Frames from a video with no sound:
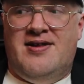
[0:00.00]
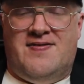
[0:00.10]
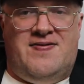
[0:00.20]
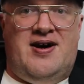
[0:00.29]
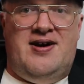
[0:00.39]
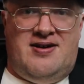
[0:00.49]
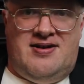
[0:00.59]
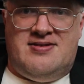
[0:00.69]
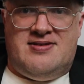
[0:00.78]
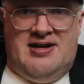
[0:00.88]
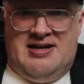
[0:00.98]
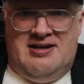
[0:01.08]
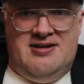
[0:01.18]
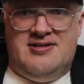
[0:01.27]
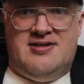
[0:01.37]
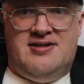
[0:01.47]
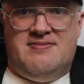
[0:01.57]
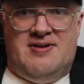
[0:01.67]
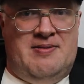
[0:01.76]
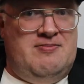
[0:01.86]
The finals, that is,
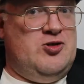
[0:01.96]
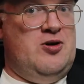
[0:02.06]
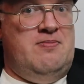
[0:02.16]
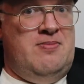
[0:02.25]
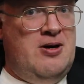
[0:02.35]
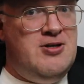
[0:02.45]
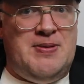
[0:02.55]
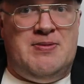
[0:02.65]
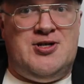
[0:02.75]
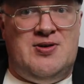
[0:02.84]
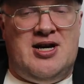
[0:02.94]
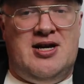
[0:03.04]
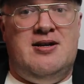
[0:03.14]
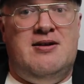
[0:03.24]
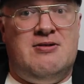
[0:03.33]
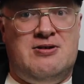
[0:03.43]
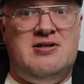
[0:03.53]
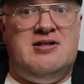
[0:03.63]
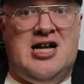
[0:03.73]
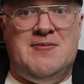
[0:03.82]
I'm sure most people tuning in
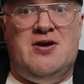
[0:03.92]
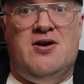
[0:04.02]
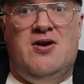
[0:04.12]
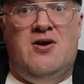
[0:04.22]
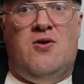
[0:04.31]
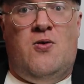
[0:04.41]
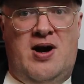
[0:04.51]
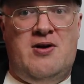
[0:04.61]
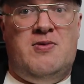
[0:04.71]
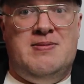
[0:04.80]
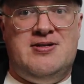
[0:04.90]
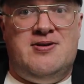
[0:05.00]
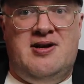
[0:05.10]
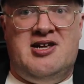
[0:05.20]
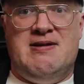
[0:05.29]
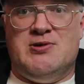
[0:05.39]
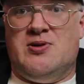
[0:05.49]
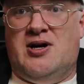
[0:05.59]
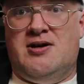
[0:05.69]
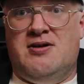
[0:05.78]
couldn't tell me when Women's EuroLeague games
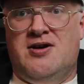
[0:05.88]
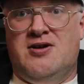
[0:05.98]
were on